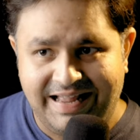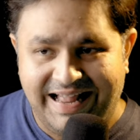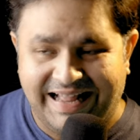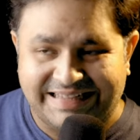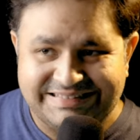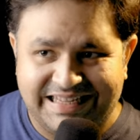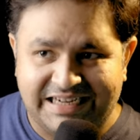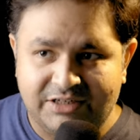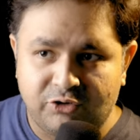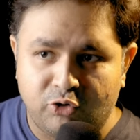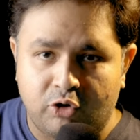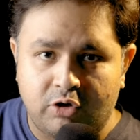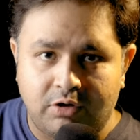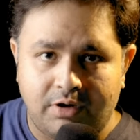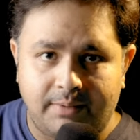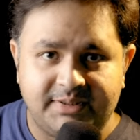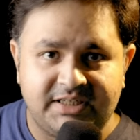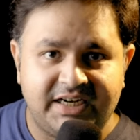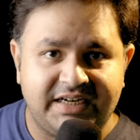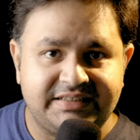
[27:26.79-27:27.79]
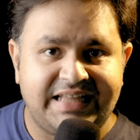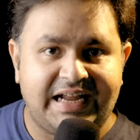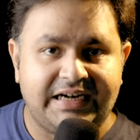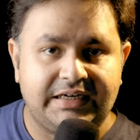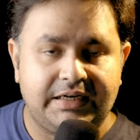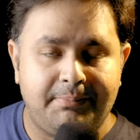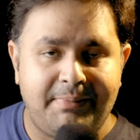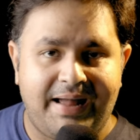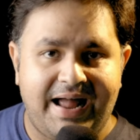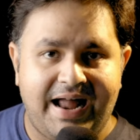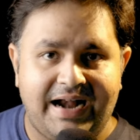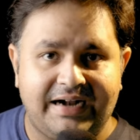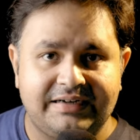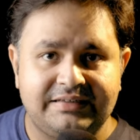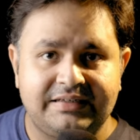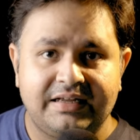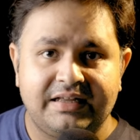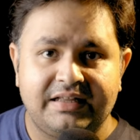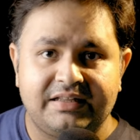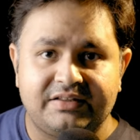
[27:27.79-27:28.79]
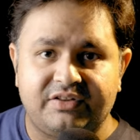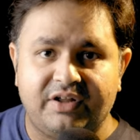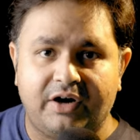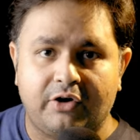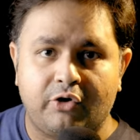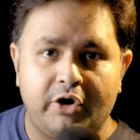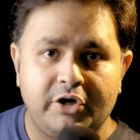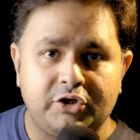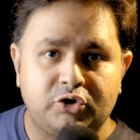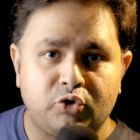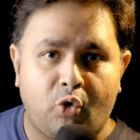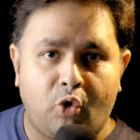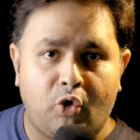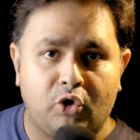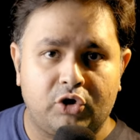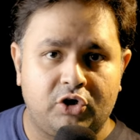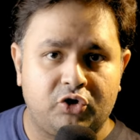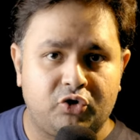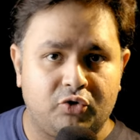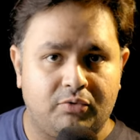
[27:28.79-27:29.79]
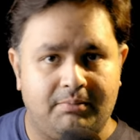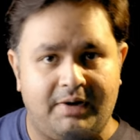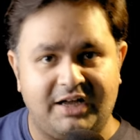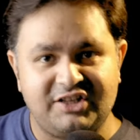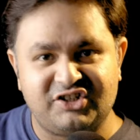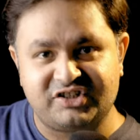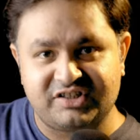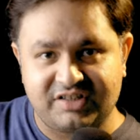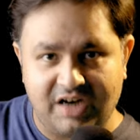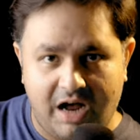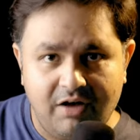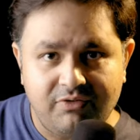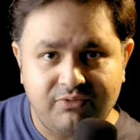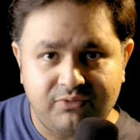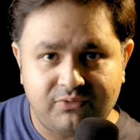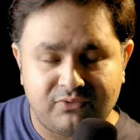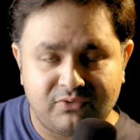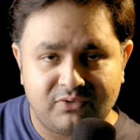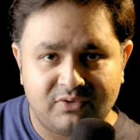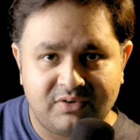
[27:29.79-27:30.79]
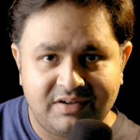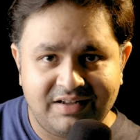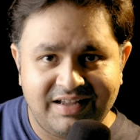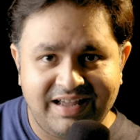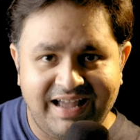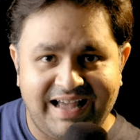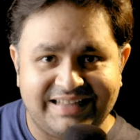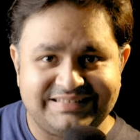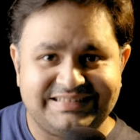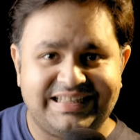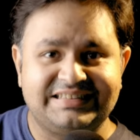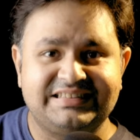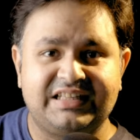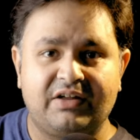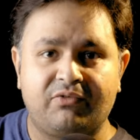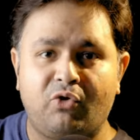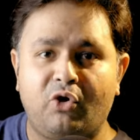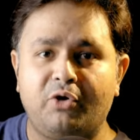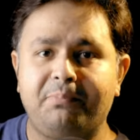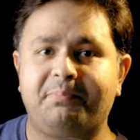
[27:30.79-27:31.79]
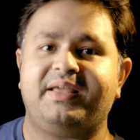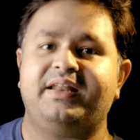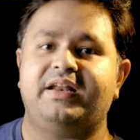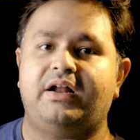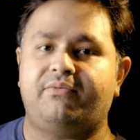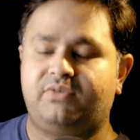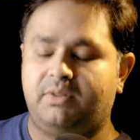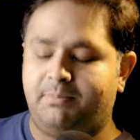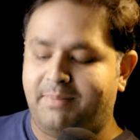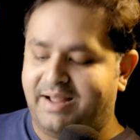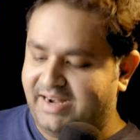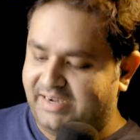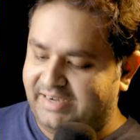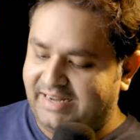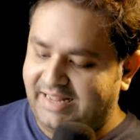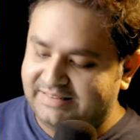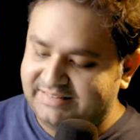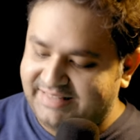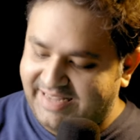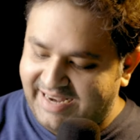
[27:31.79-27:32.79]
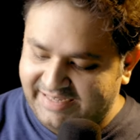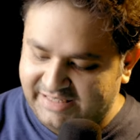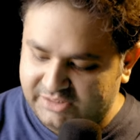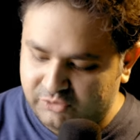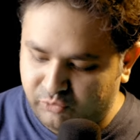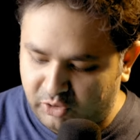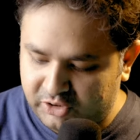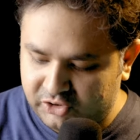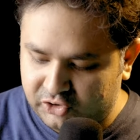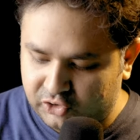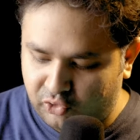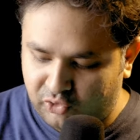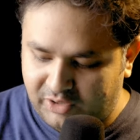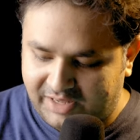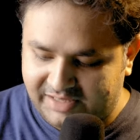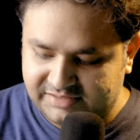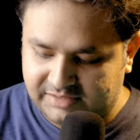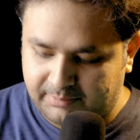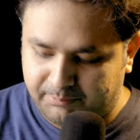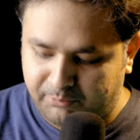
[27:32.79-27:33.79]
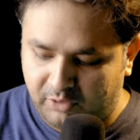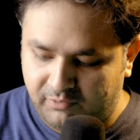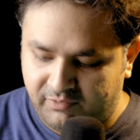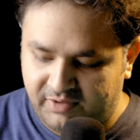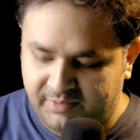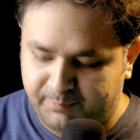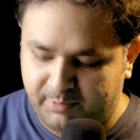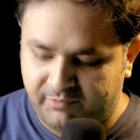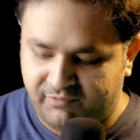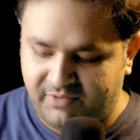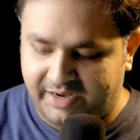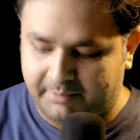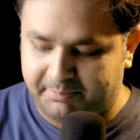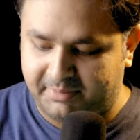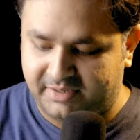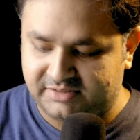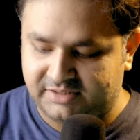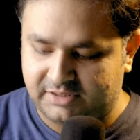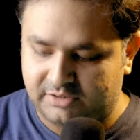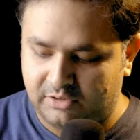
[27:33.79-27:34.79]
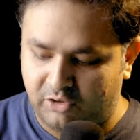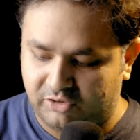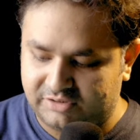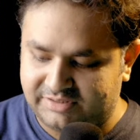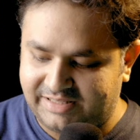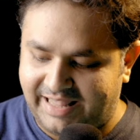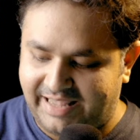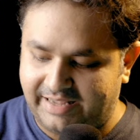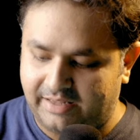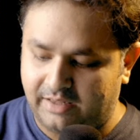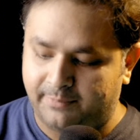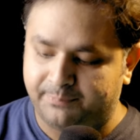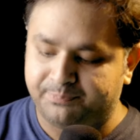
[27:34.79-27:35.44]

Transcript: And then to accommodate that demand, they're going to order too much stuff, and then there won't be enough demand. And that is what is known as the bullwhip effect because it looks like